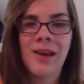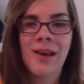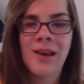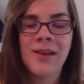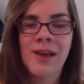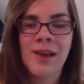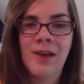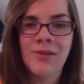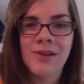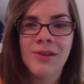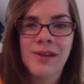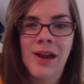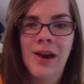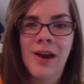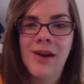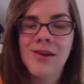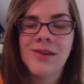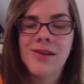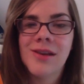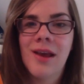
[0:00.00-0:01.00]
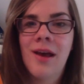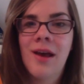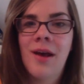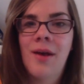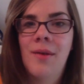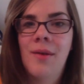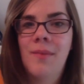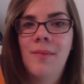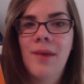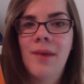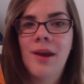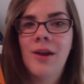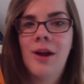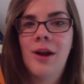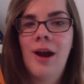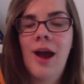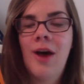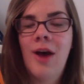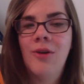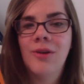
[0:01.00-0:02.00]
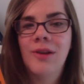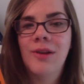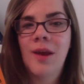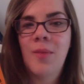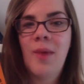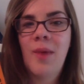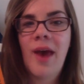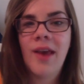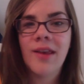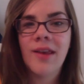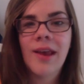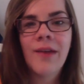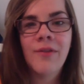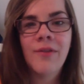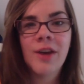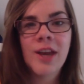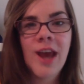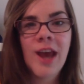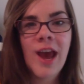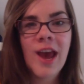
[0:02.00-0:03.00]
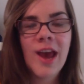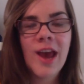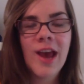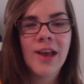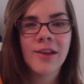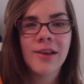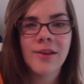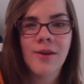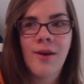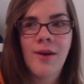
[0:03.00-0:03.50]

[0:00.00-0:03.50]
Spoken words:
downstairs in her house, and I pass it every day, and so